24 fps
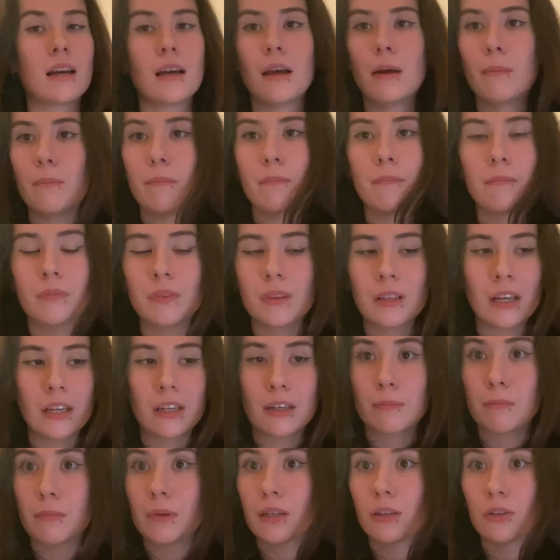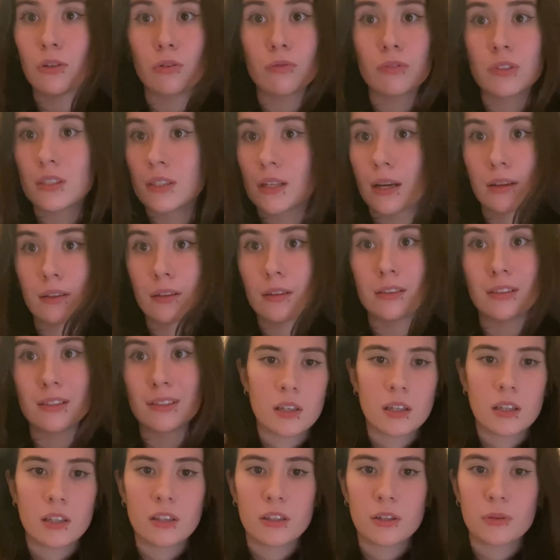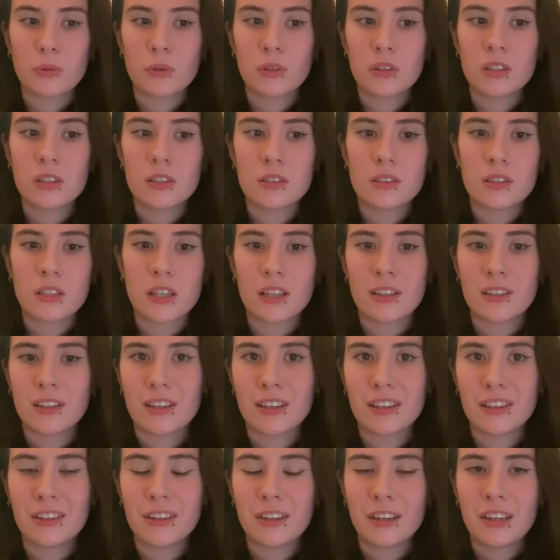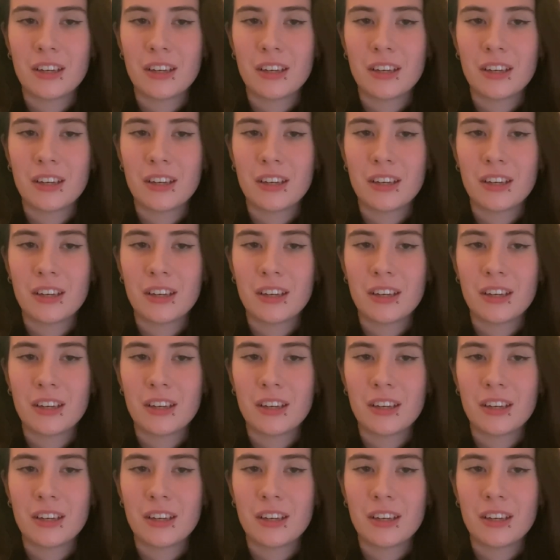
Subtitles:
And, like, a minute of silence. And, like, when he said that